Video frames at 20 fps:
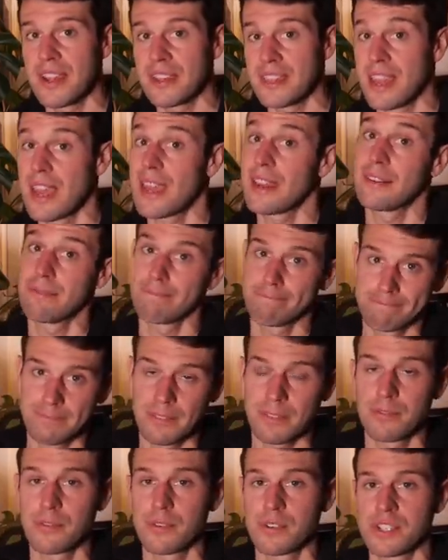then
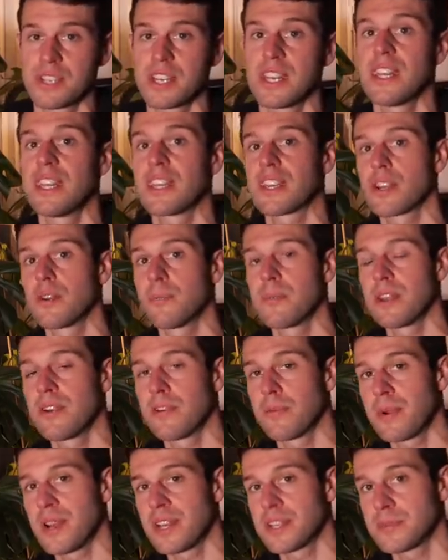unfortunately it could be a
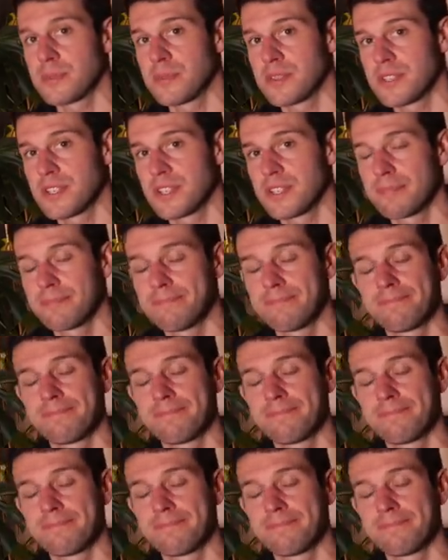replacement too.